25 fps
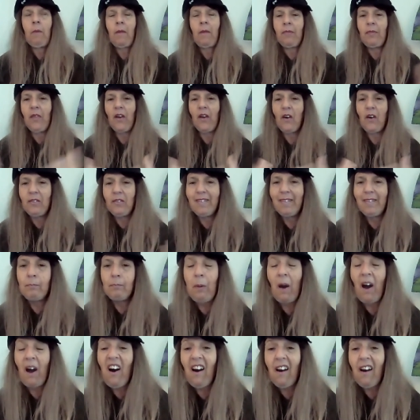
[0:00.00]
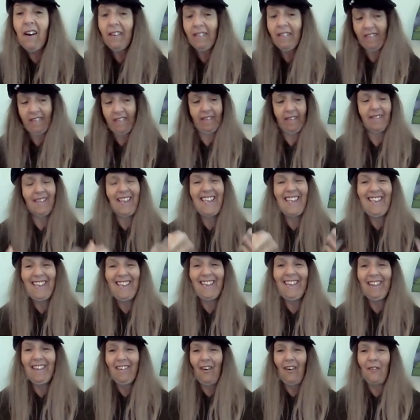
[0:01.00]
But those parts, the
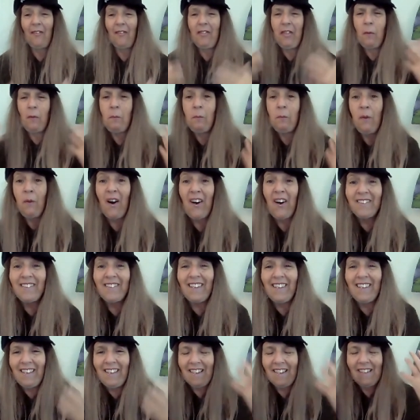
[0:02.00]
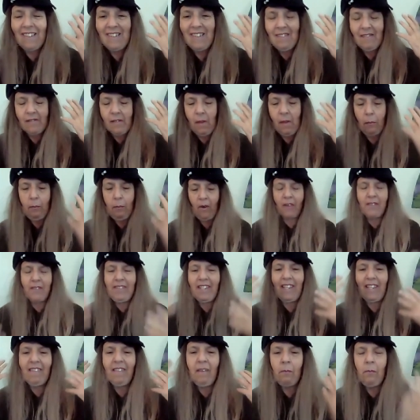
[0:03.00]
ego, the body, the
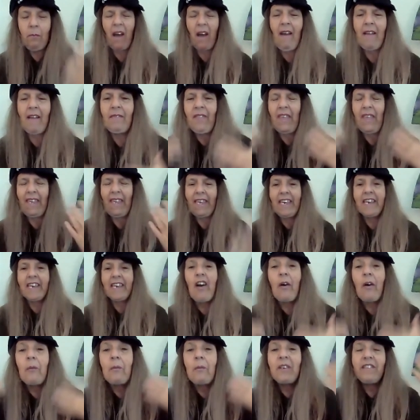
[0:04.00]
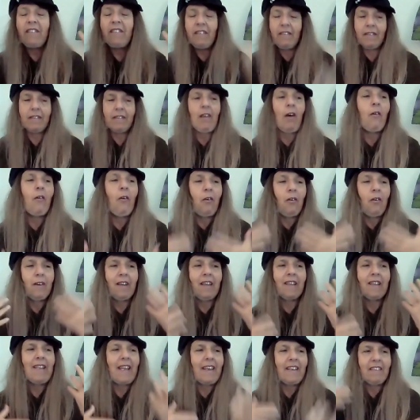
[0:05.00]
body, the mind, the ego, which is all
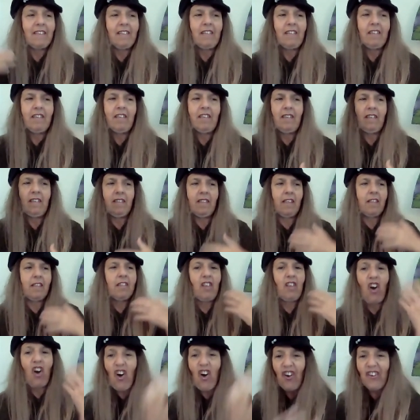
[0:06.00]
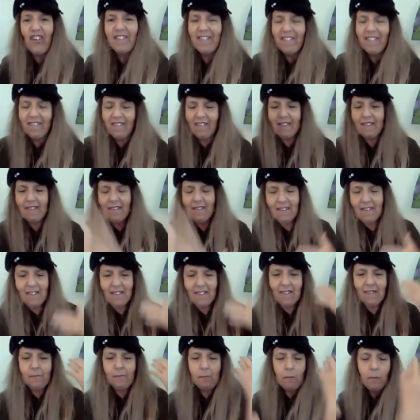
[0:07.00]
connected to the thoughts,
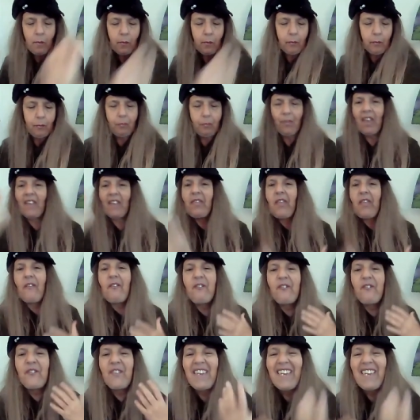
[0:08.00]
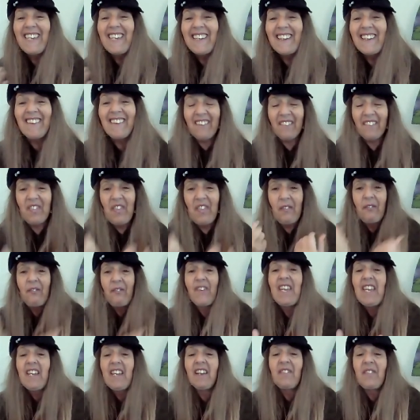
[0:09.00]
the fear, the
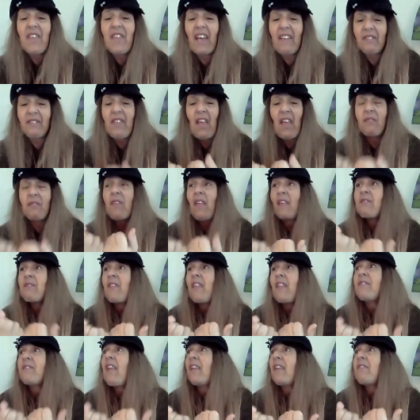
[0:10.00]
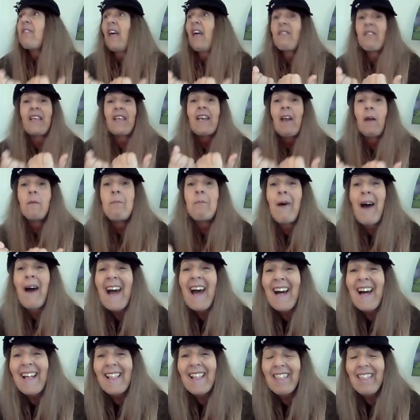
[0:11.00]
fear that, that, that, that, that, that the
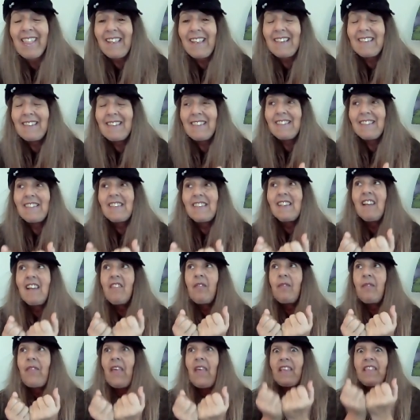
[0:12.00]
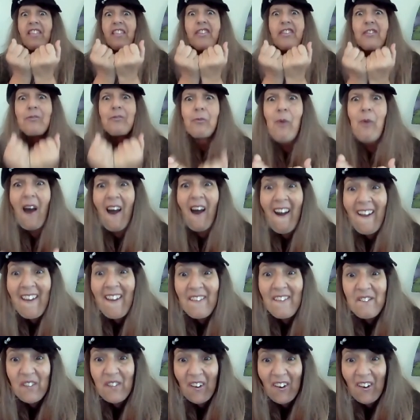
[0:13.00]
cabal, they
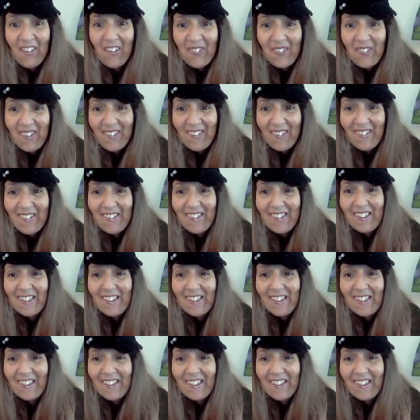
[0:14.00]
thrive on,